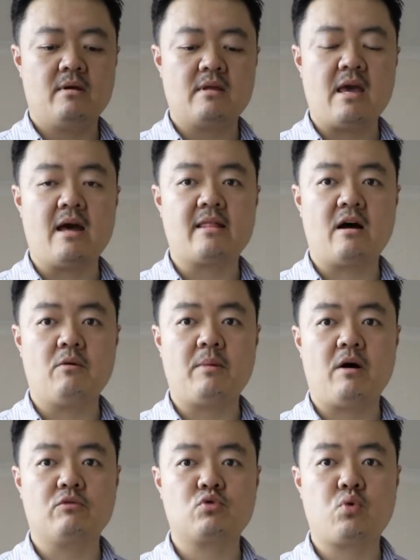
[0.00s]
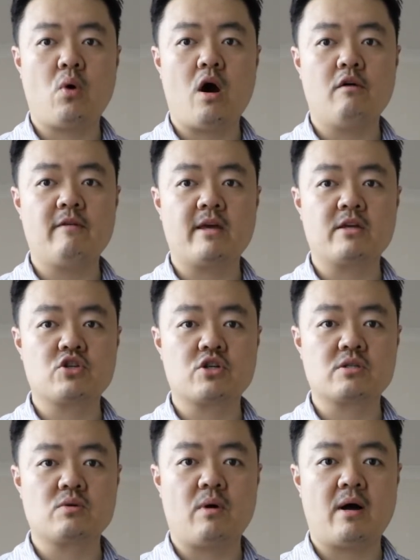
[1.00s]
Yeah, that about 12
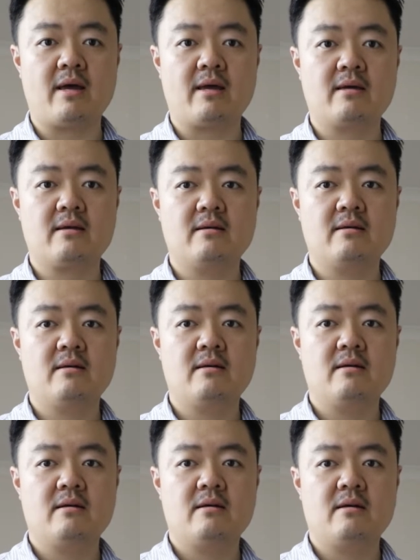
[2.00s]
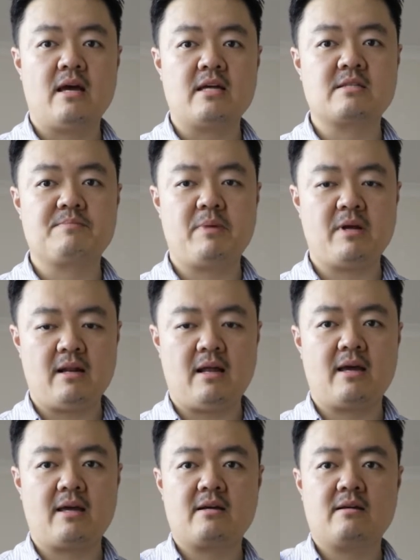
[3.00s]
inches away. It's a bit
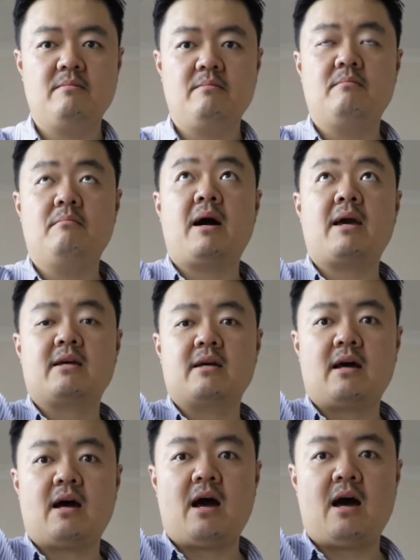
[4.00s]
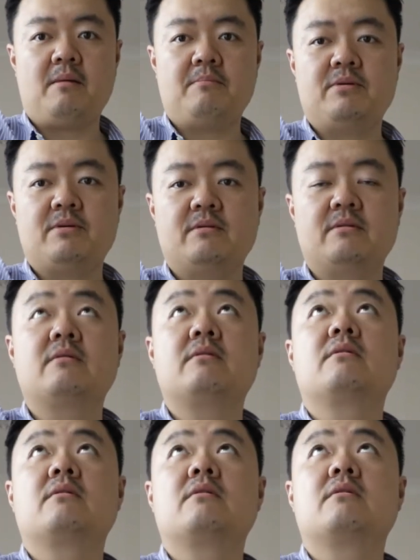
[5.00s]
like mic it up.
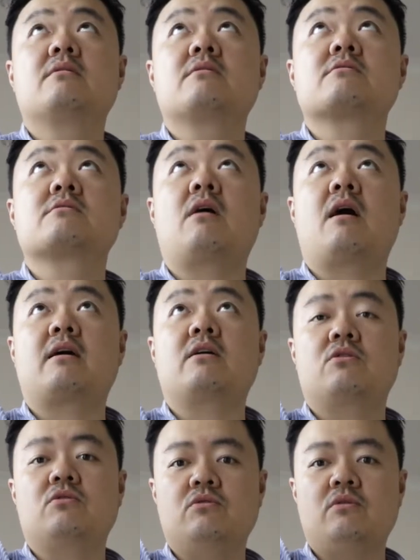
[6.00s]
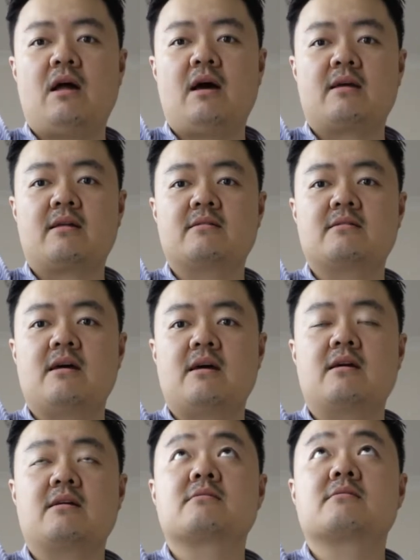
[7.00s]
So I can do like
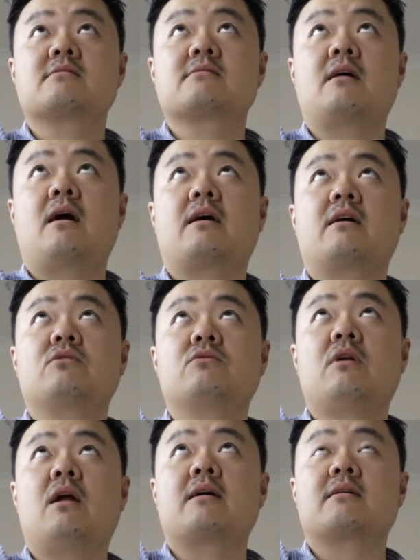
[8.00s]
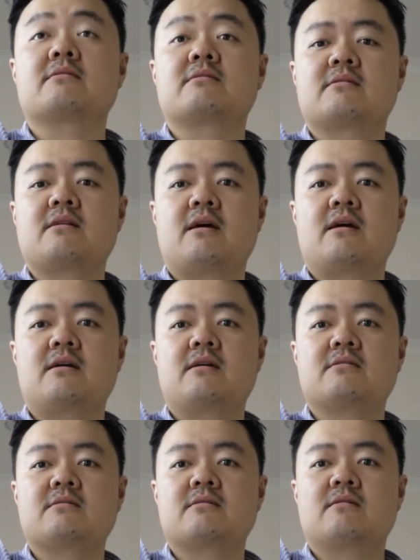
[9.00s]
this. I can do like
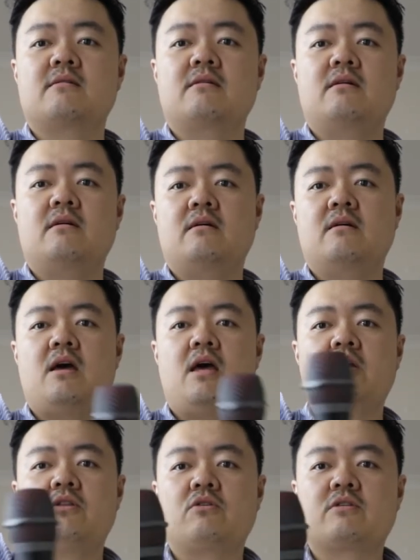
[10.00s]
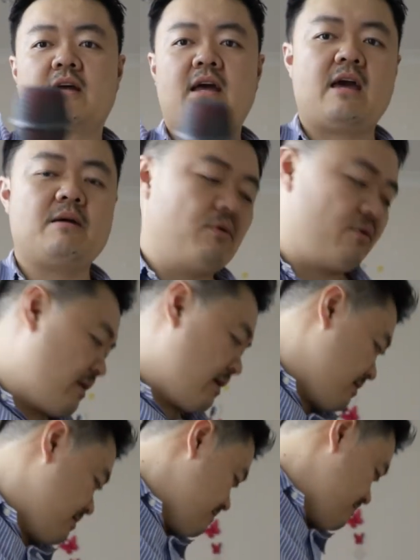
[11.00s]
this. Ignore the cable thing.